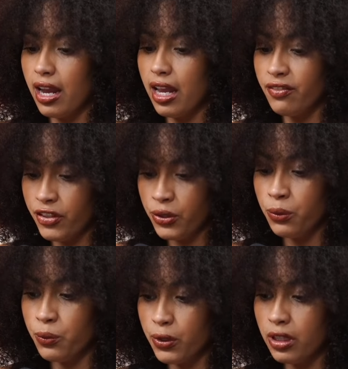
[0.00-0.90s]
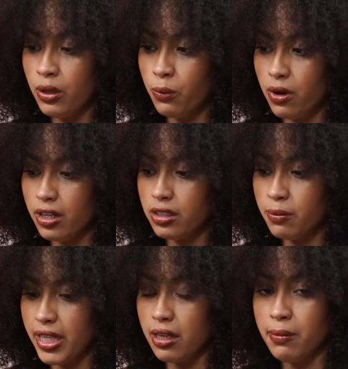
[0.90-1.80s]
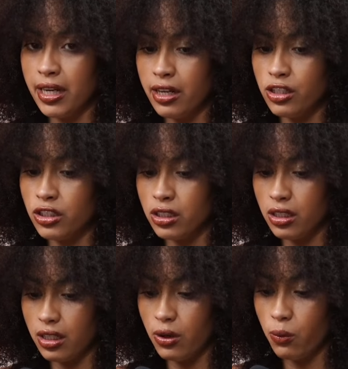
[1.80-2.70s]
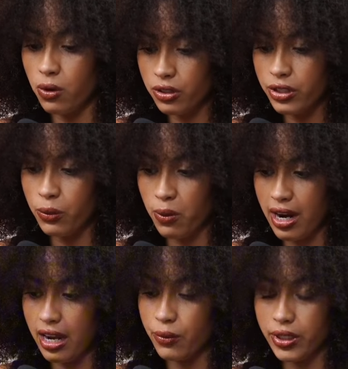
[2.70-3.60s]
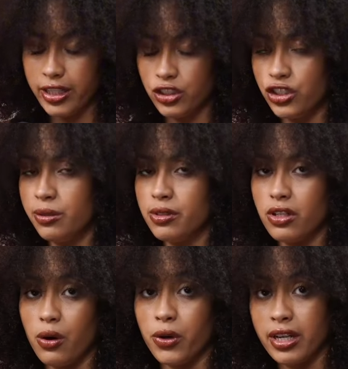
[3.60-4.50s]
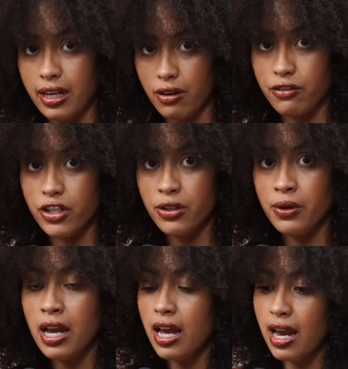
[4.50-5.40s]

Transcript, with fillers: if you really want to be in a marriage and you're wondering why relationships are not working out for you,